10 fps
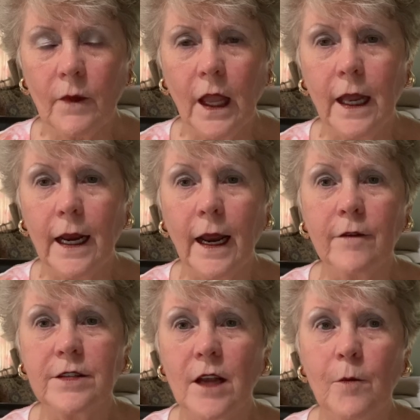and have
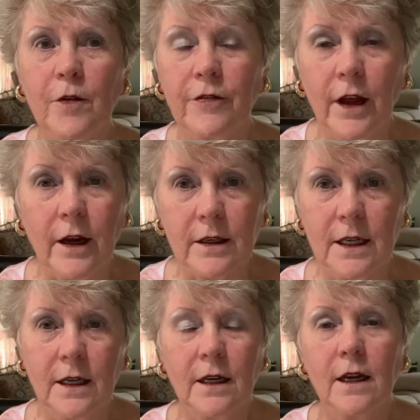some effect.
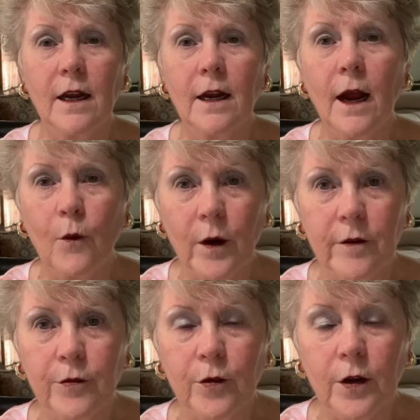
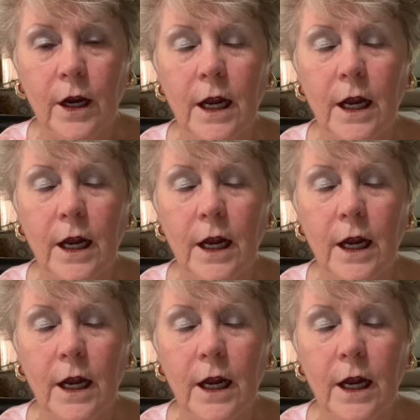However,